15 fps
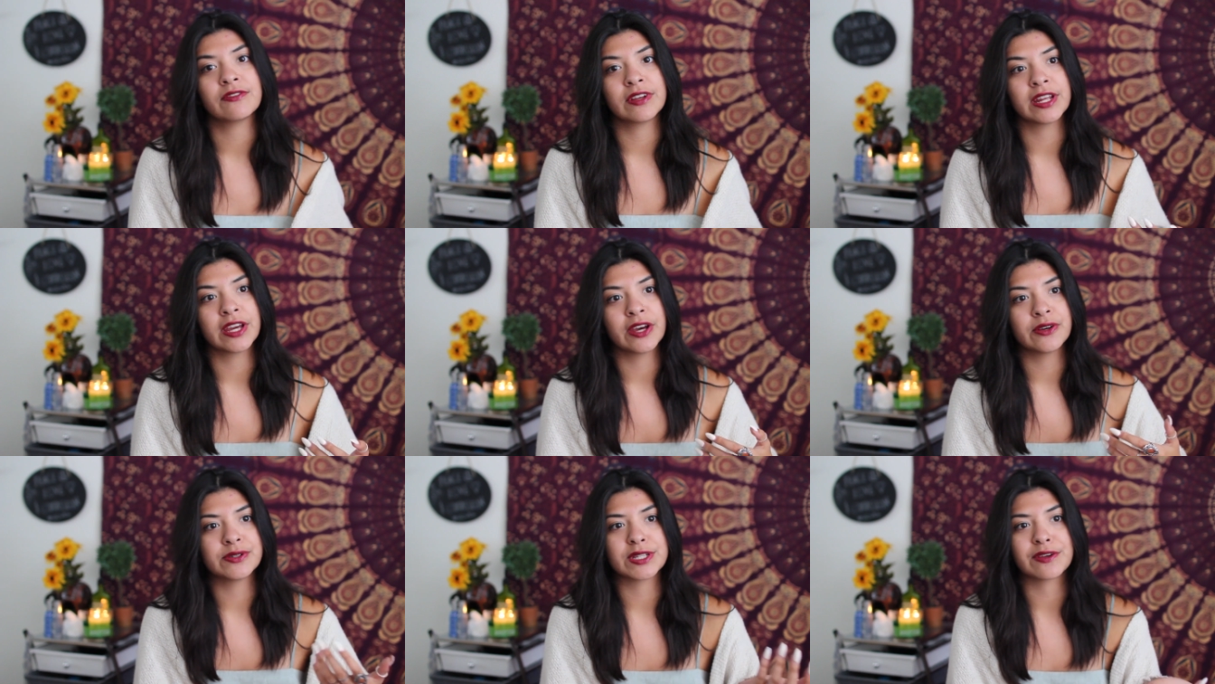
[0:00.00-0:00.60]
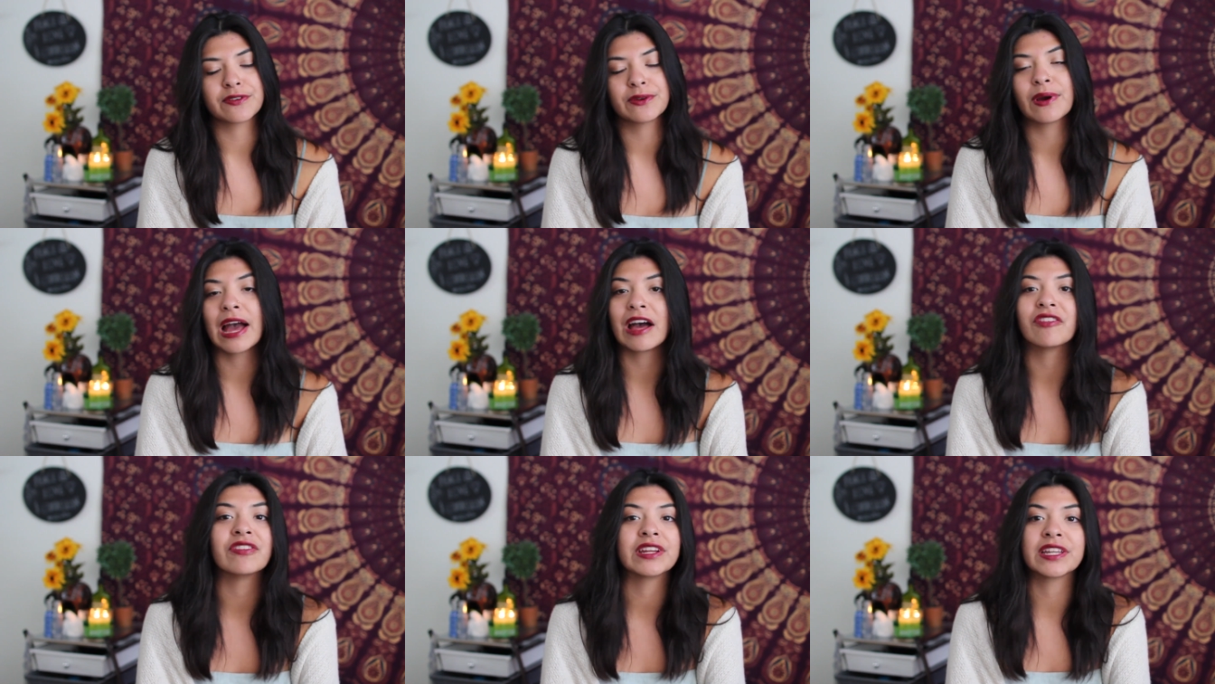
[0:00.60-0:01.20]
videos if you
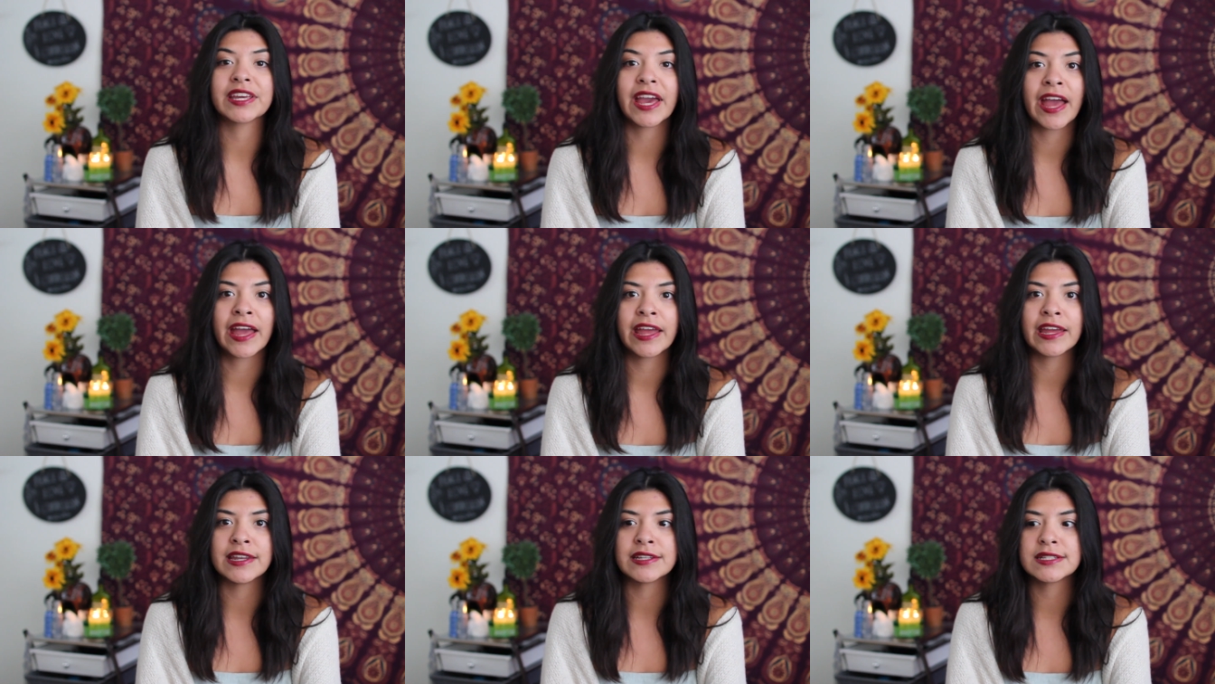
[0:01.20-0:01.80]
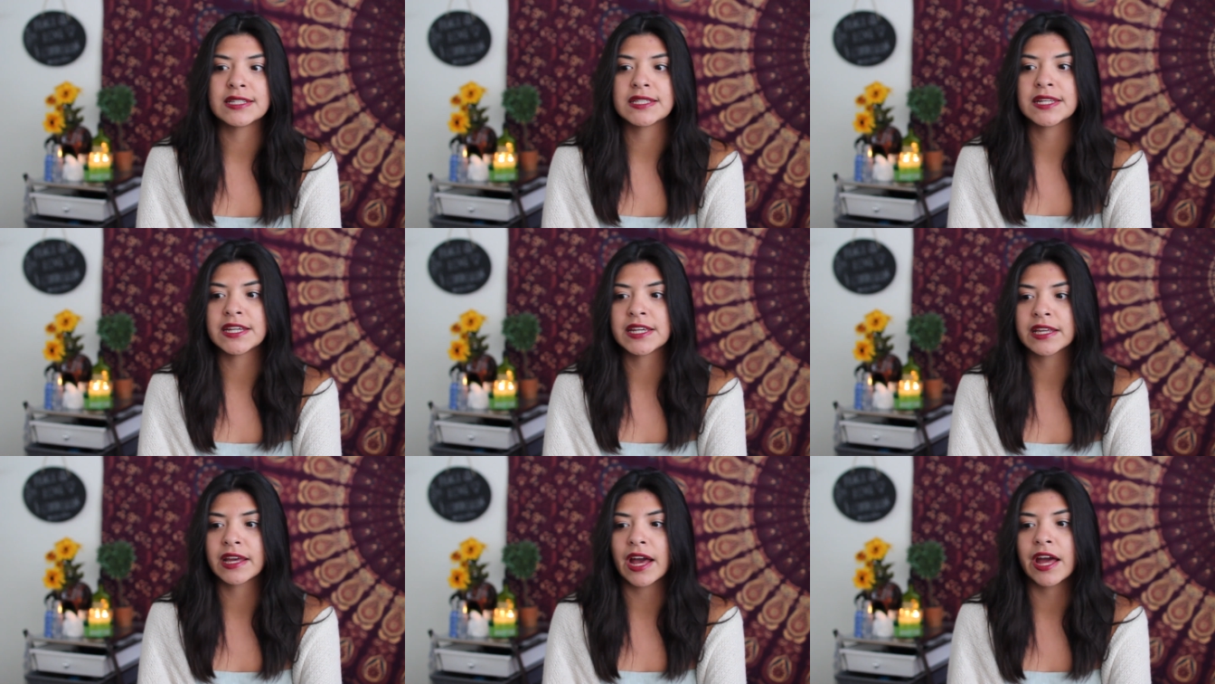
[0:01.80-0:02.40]
haven't yet and
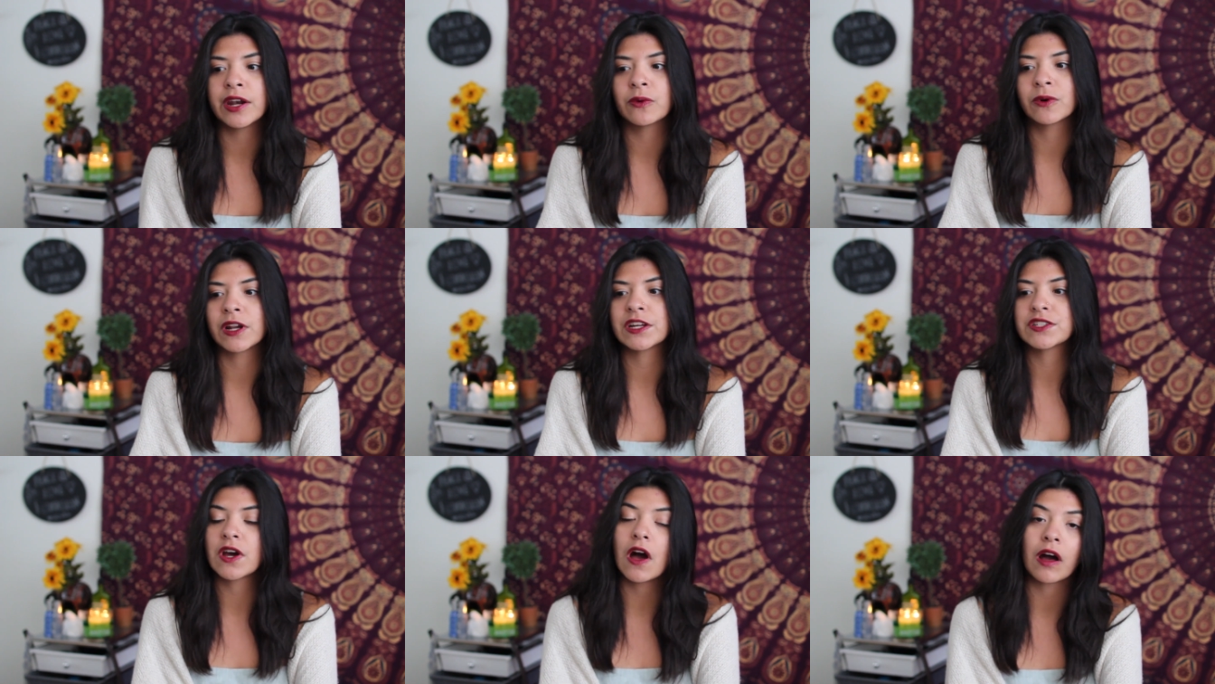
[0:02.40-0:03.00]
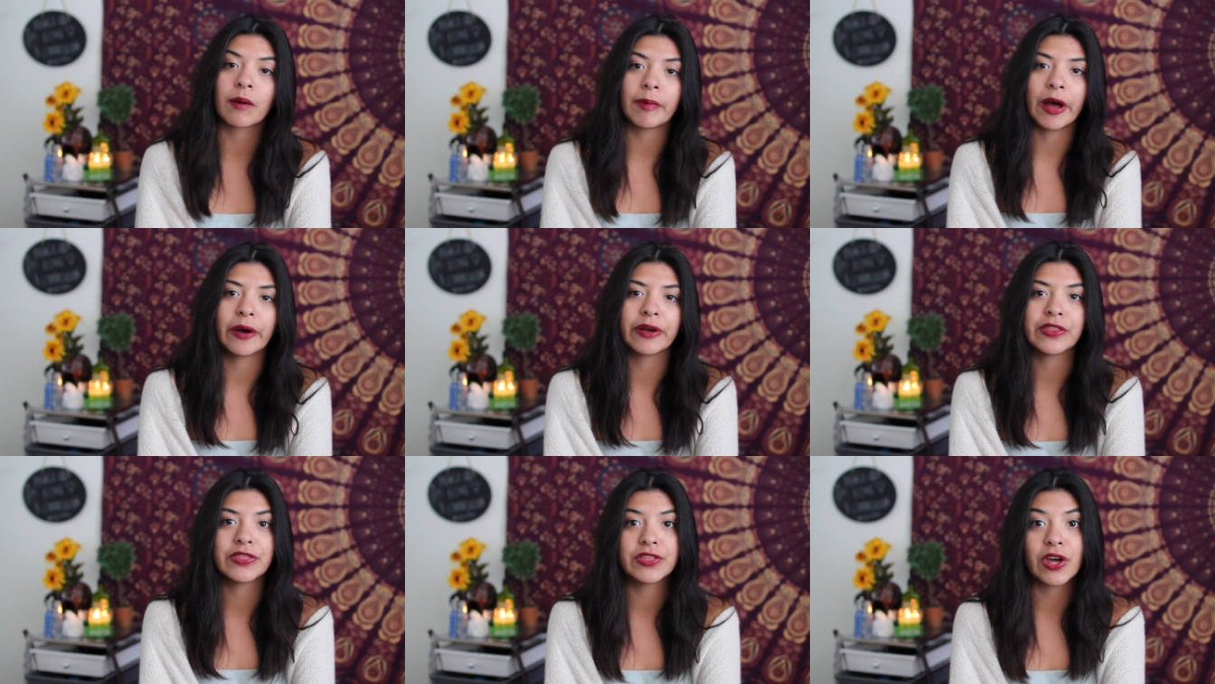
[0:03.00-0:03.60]
seeing kind of what I talk
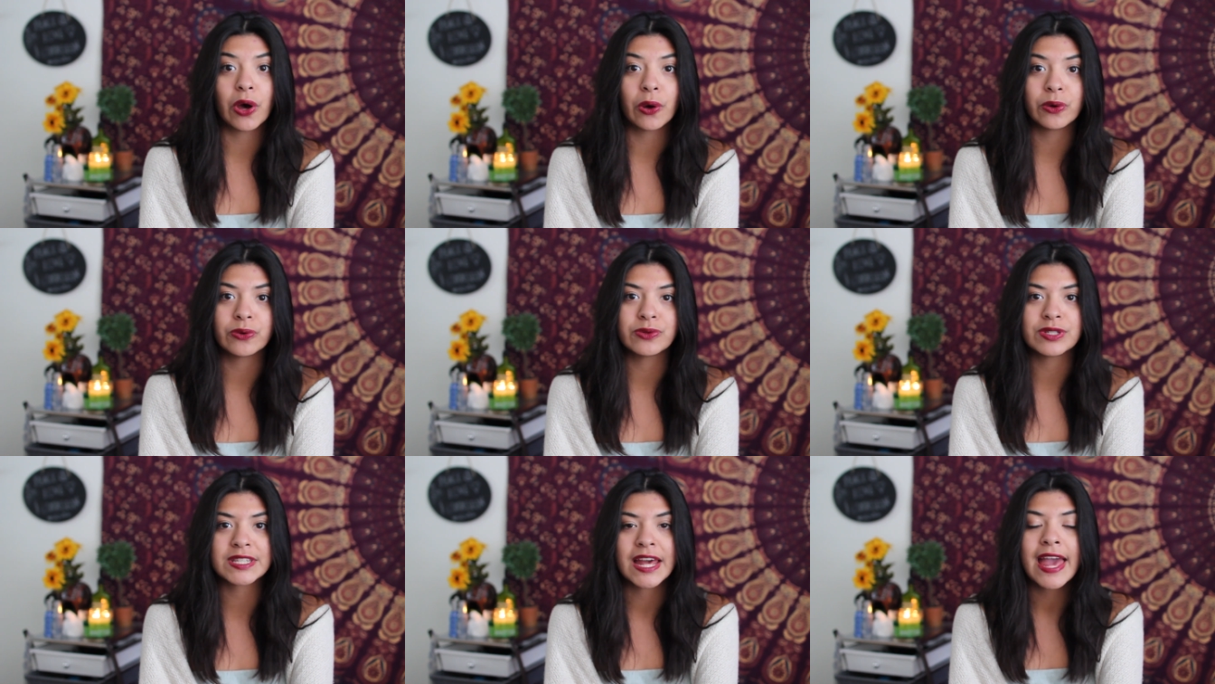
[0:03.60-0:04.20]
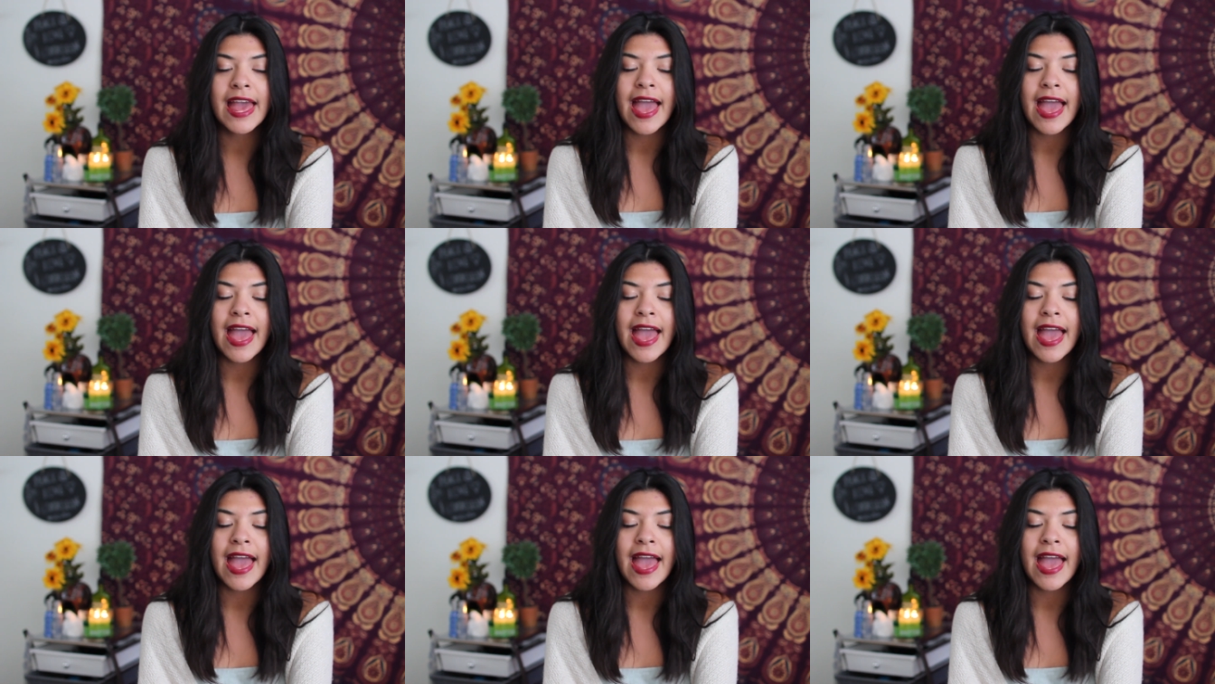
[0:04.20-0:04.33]
about in those